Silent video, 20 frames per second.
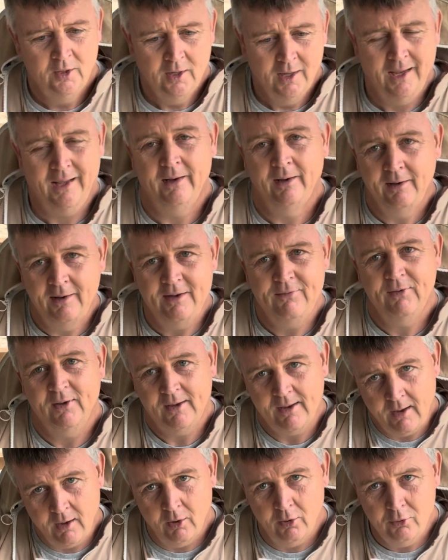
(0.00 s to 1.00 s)
and leave it
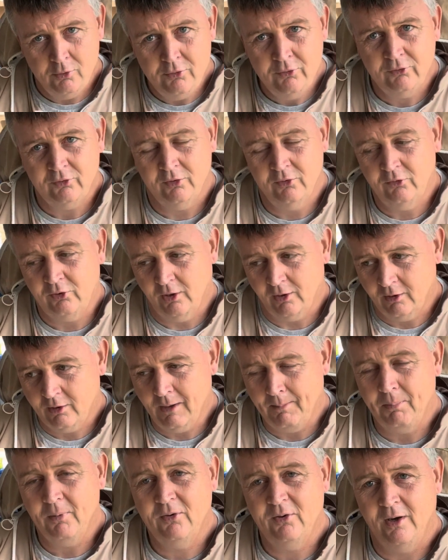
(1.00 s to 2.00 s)
closed until a
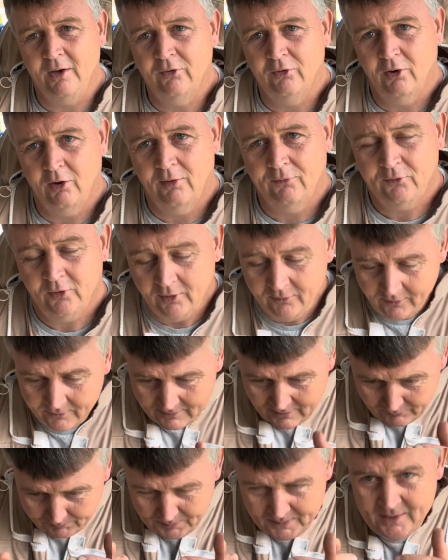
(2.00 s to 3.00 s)
couple of days after, and then
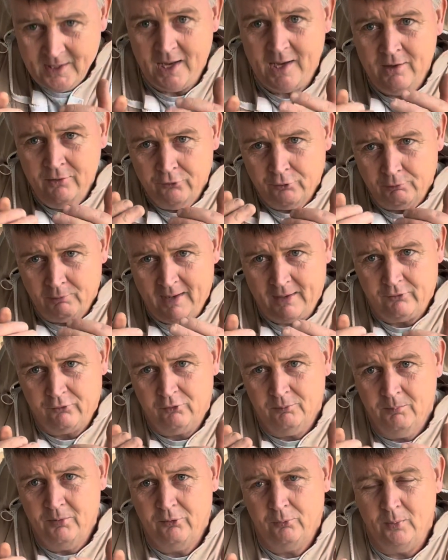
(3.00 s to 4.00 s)
there's been that
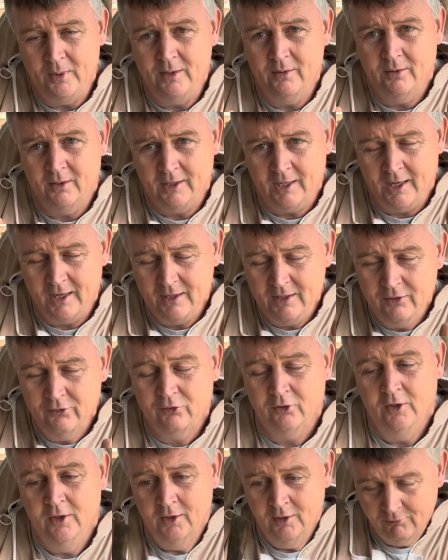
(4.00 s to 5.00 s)
interaction between the cage
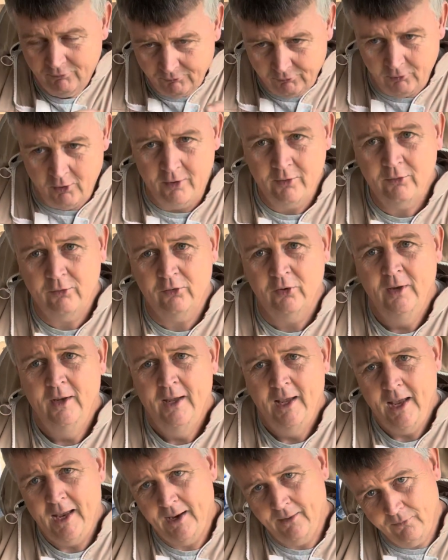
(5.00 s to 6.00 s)
front
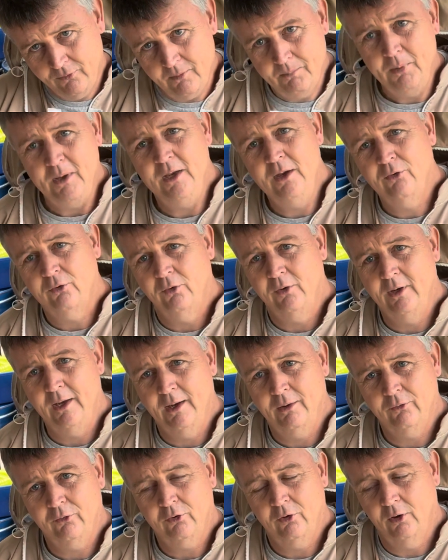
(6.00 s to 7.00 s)
and the bees on the
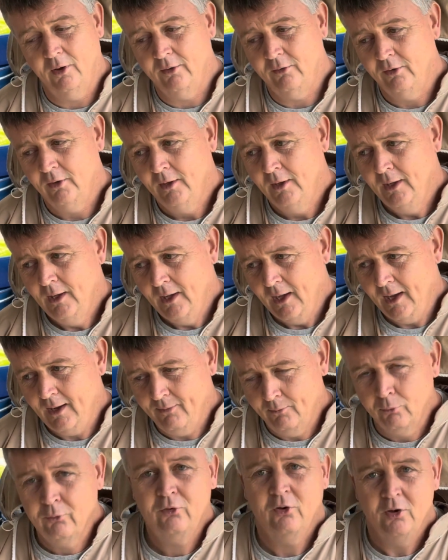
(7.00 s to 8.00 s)
outside. And
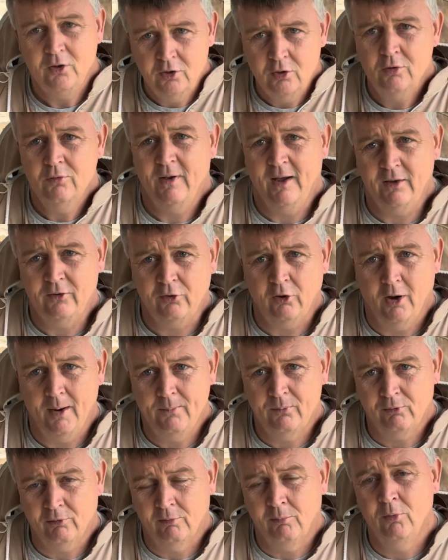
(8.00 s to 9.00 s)
also you've had time
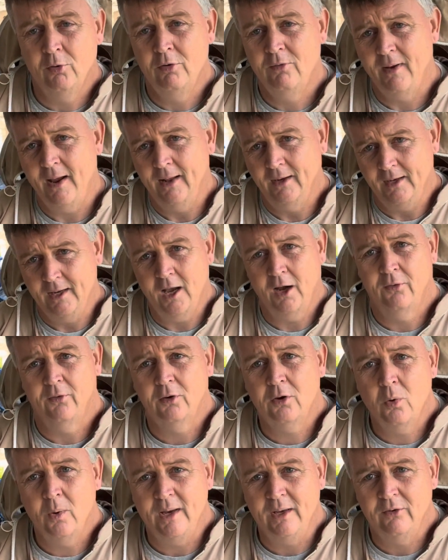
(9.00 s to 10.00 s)
to remove any other
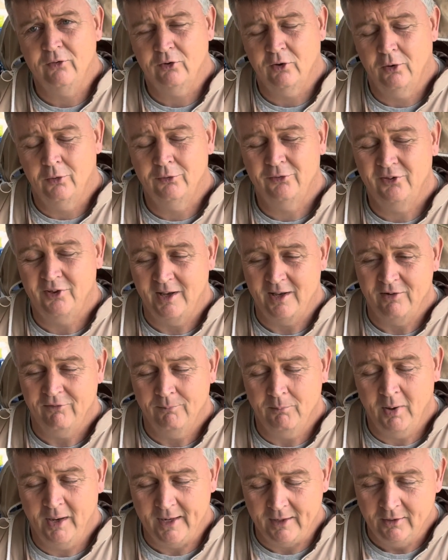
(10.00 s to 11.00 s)
queen cells they've
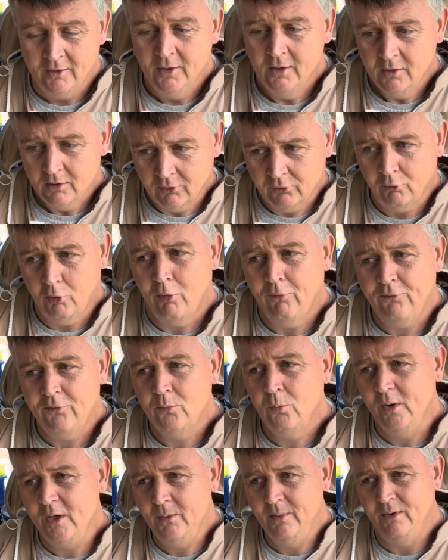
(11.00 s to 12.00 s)
made, because often
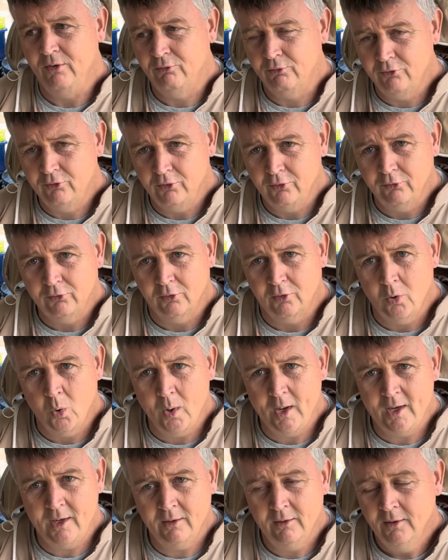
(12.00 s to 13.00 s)
when you introduce a
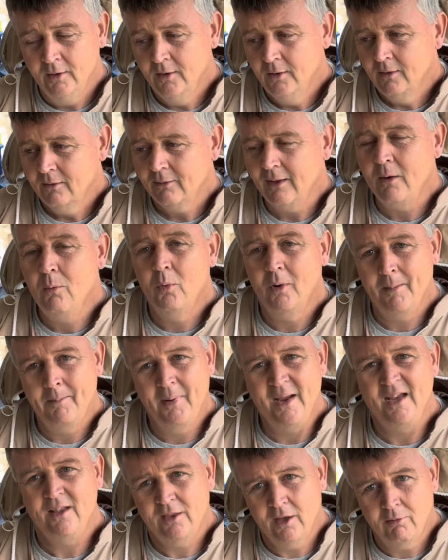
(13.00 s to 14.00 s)
queen, they want to
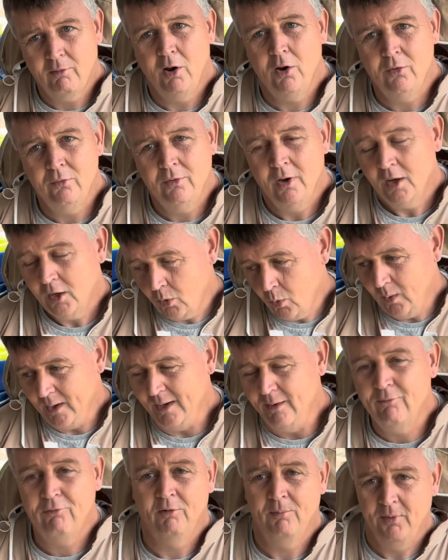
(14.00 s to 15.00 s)
make their own queen
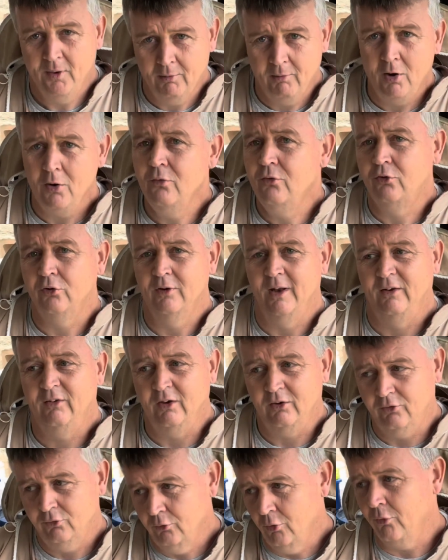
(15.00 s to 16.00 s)
from their own
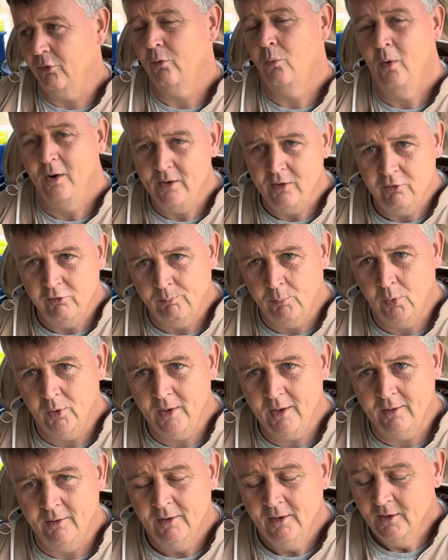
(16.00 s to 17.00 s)
genetics, not the one you've put
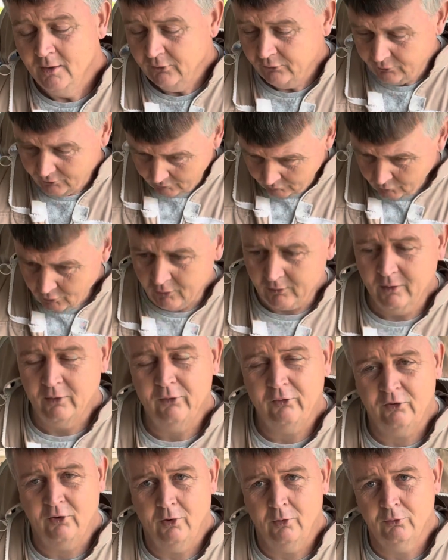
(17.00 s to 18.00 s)
in. So you knock those
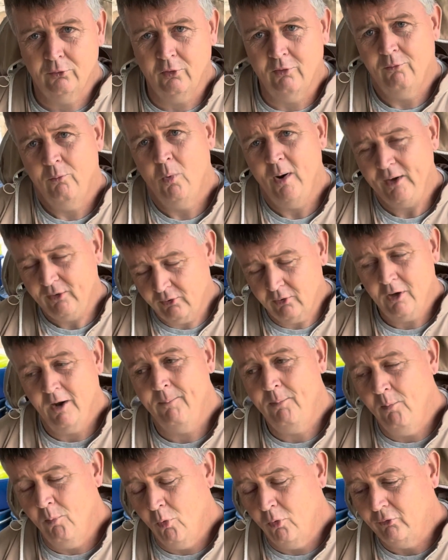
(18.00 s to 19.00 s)
cells off, wait a
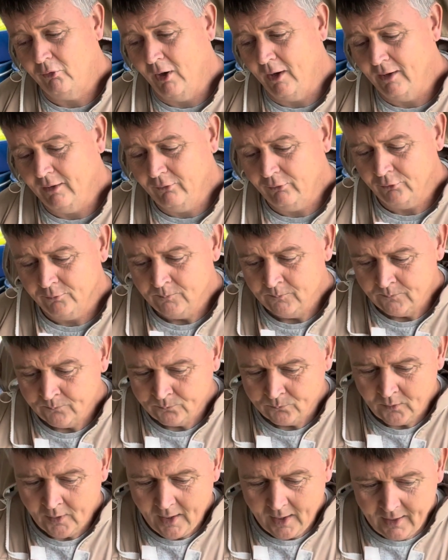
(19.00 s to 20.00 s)
couple more days,
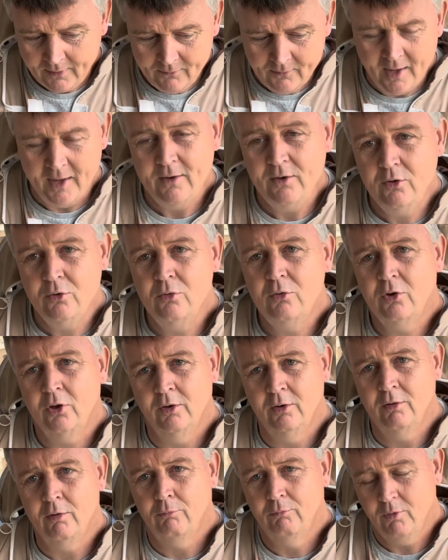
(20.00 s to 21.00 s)
and then you
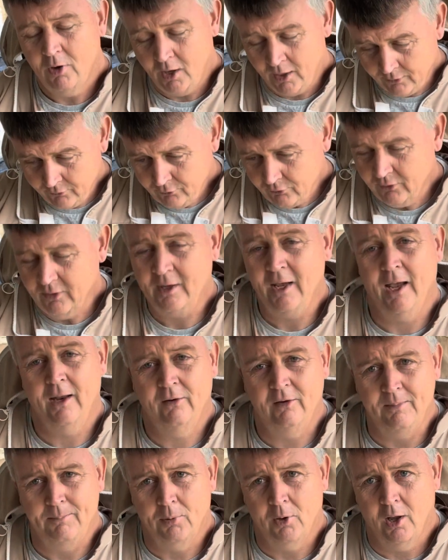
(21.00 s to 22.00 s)
can undo the
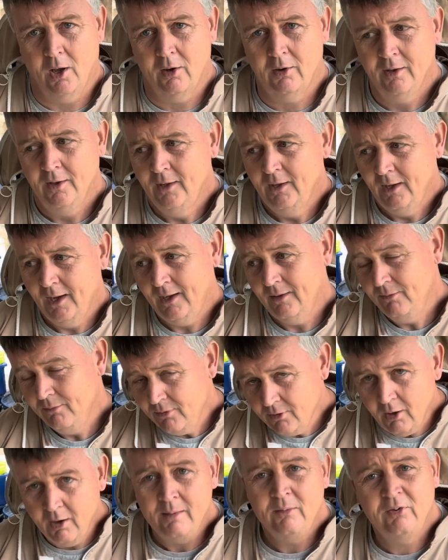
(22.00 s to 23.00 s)
candy plug, and
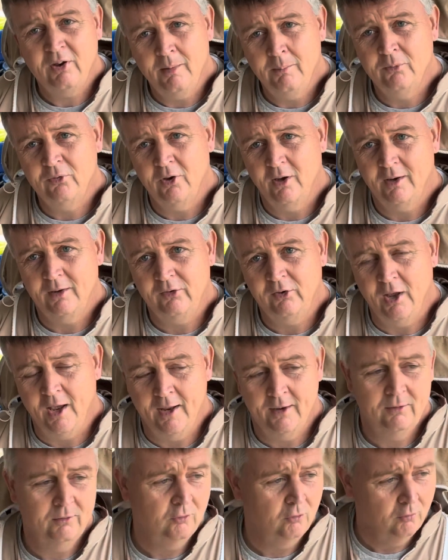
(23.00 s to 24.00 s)
9 times out of
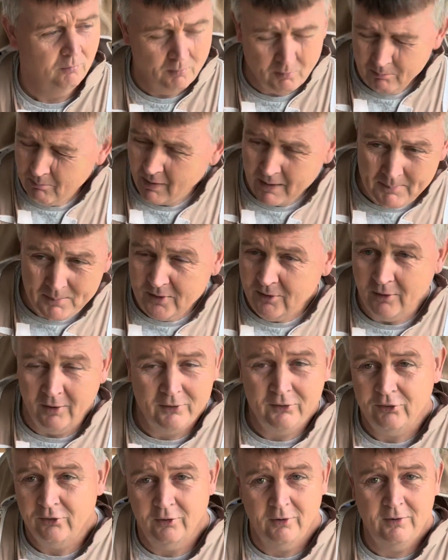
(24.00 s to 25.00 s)
10, or maybe
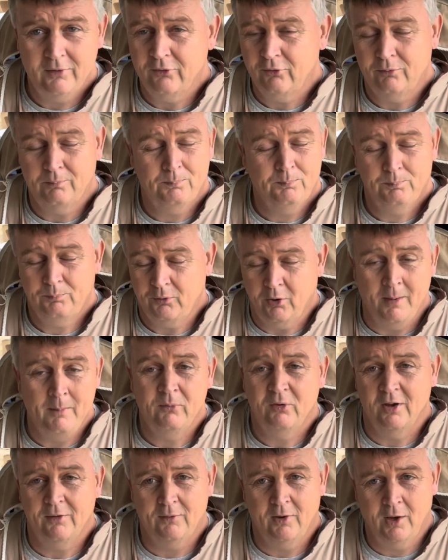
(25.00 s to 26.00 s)
99 times
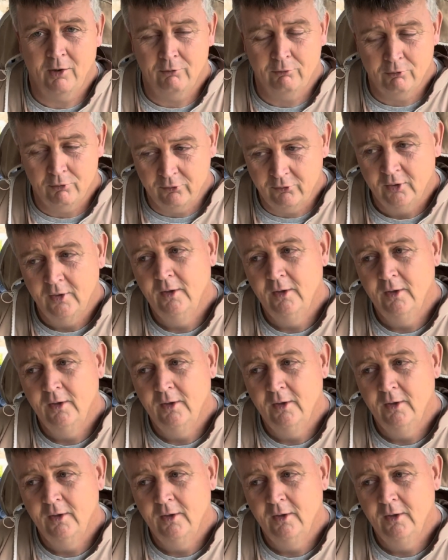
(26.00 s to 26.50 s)
out of 100,